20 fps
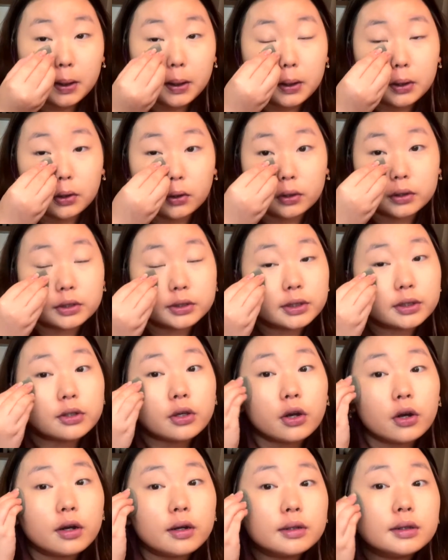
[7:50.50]
your
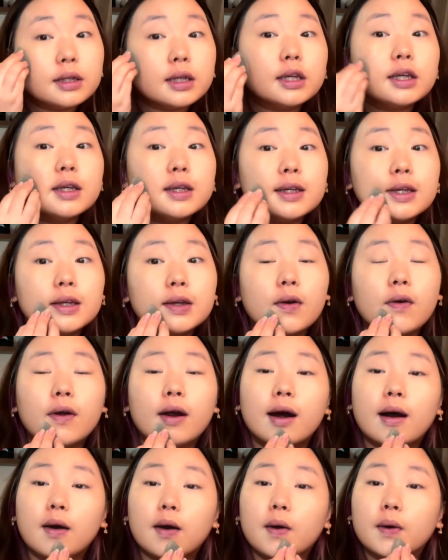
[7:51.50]
insecurity or
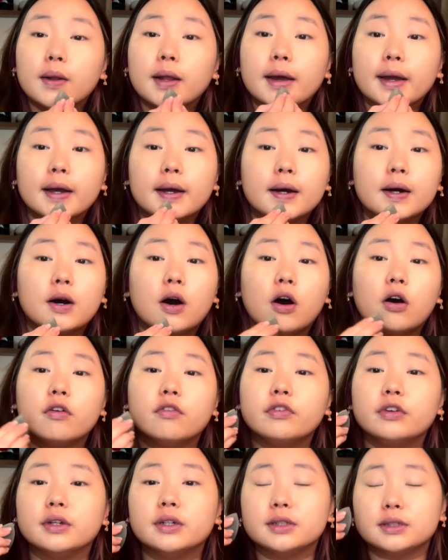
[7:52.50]
how like
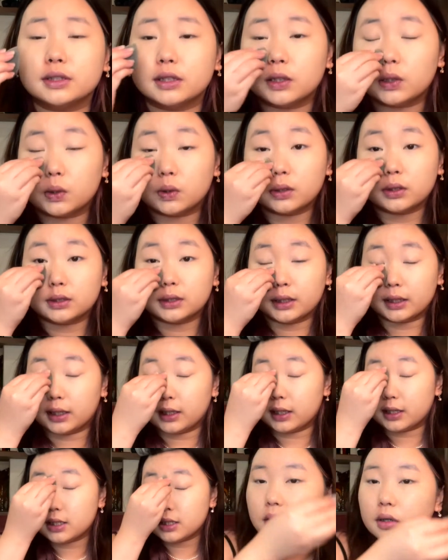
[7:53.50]
obvious it looks, I
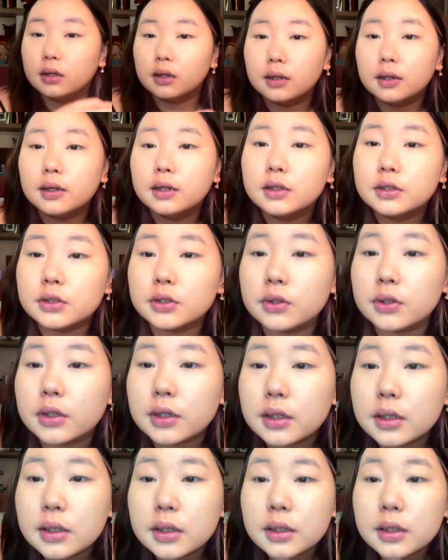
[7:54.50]
guess. So look,